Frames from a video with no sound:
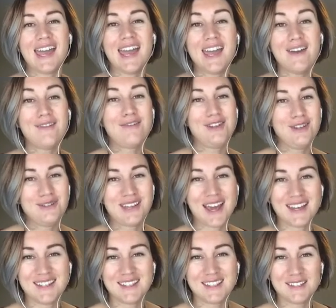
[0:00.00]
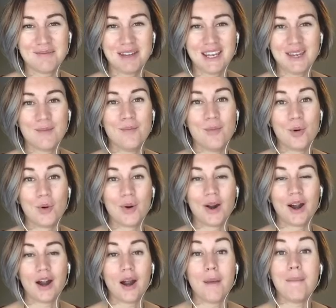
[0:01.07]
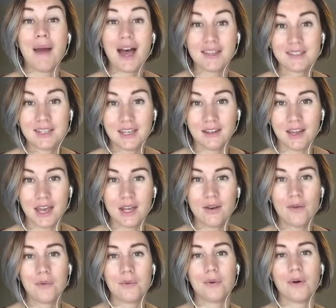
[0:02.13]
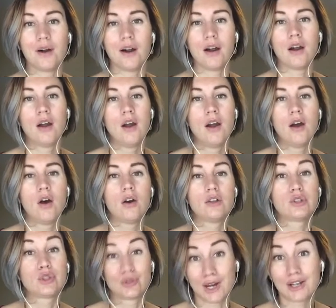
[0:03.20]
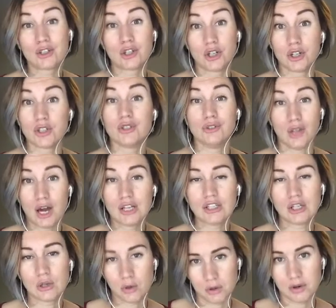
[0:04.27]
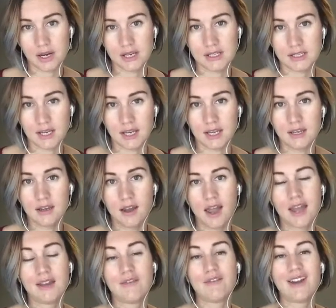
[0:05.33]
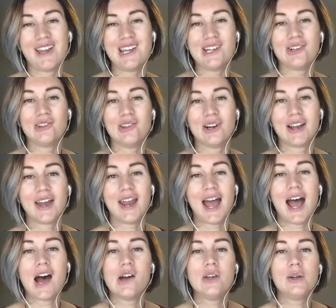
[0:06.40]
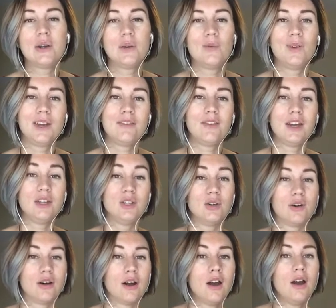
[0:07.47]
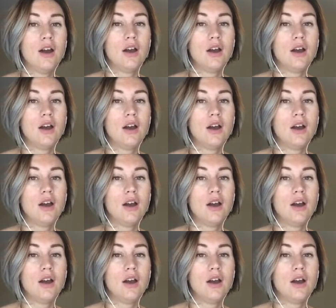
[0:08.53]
if you tend to be more masculine or structures, logic-oriented, I invite you to look at how you can weave in your